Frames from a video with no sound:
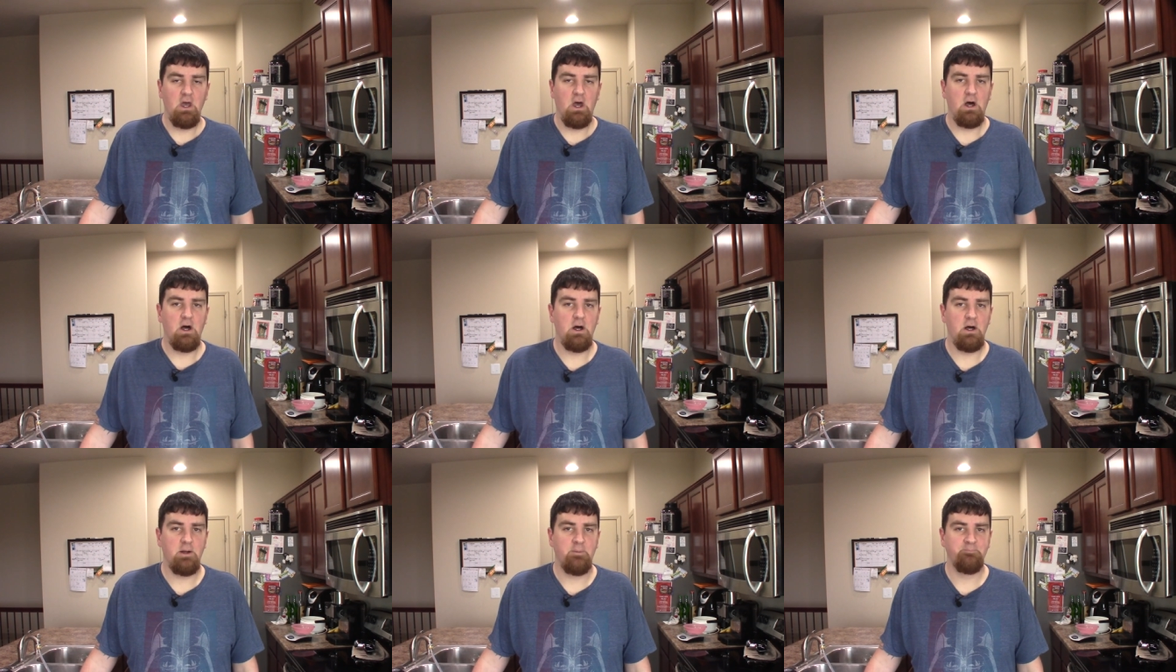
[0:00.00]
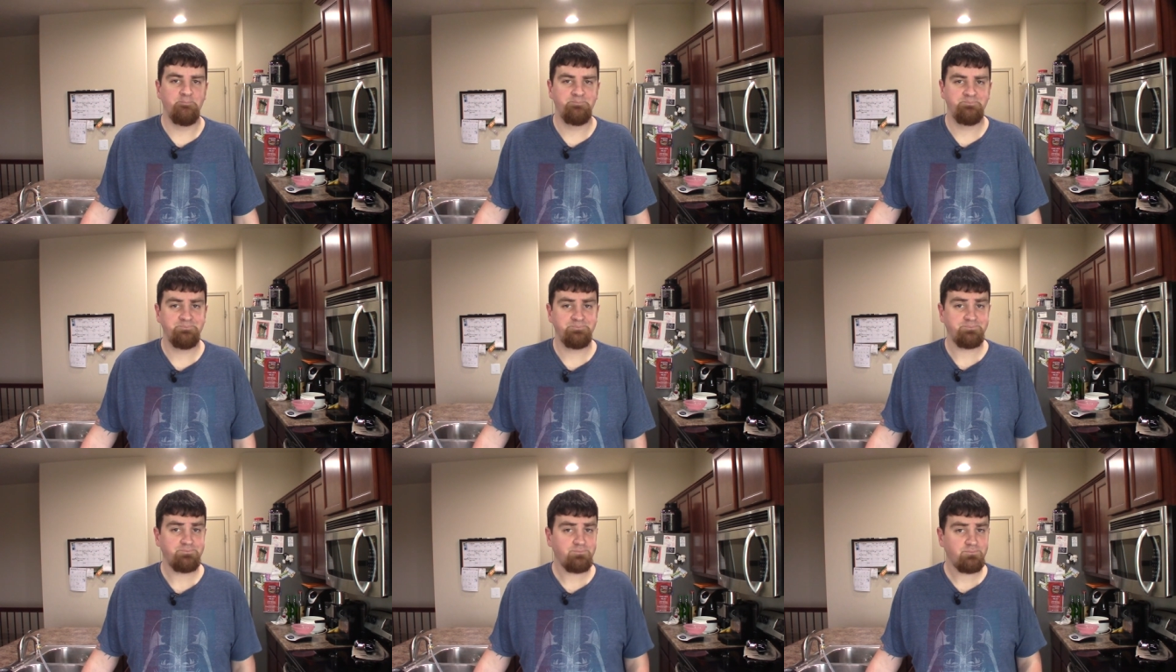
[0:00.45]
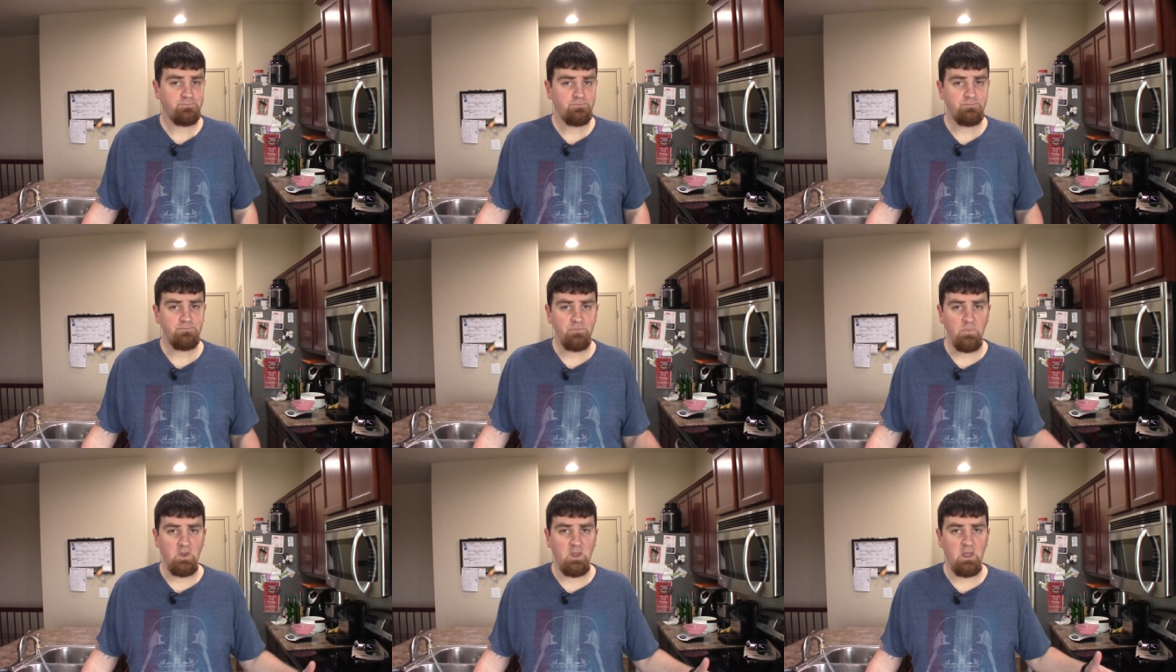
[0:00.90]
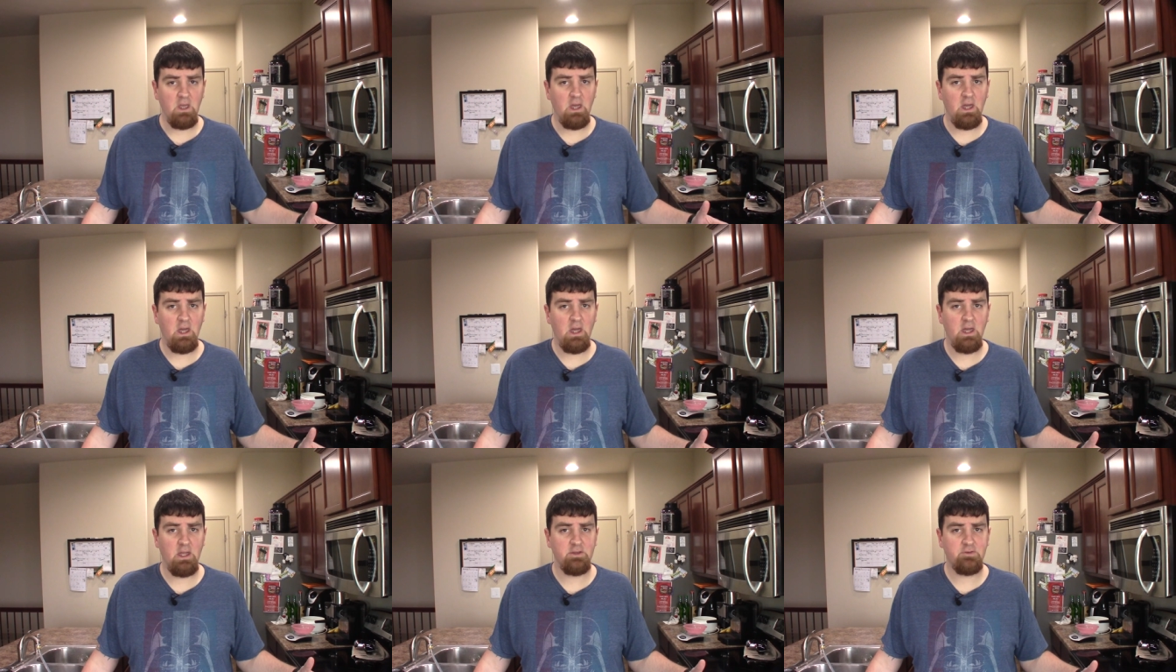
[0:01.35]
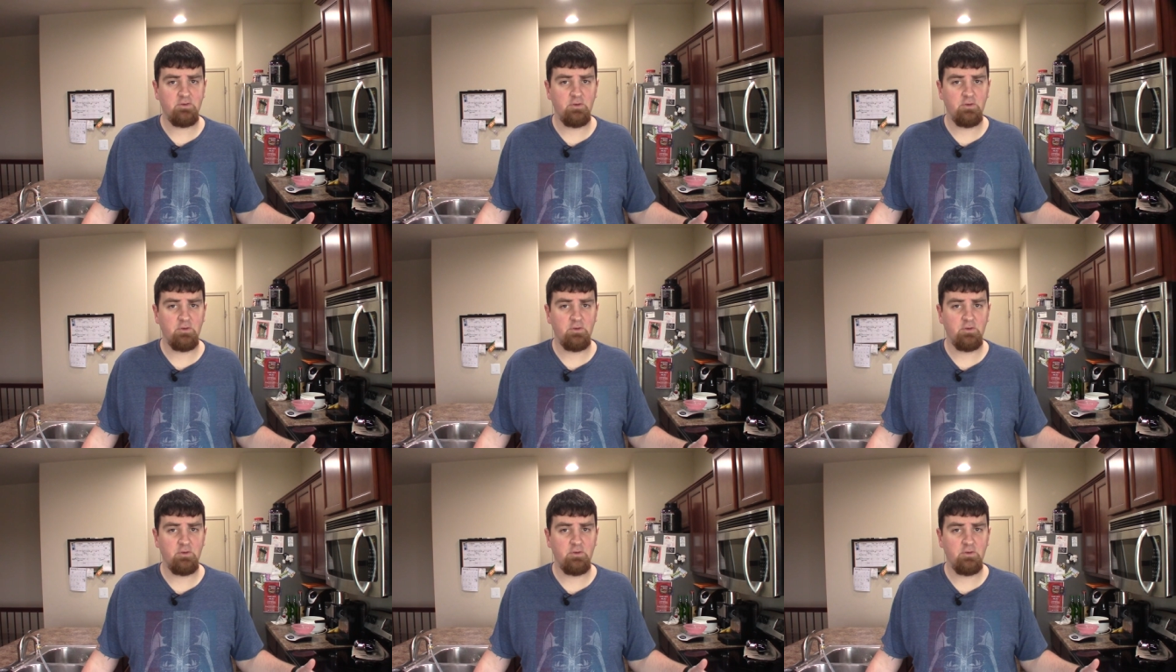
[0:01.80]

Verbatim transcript: Um, uh,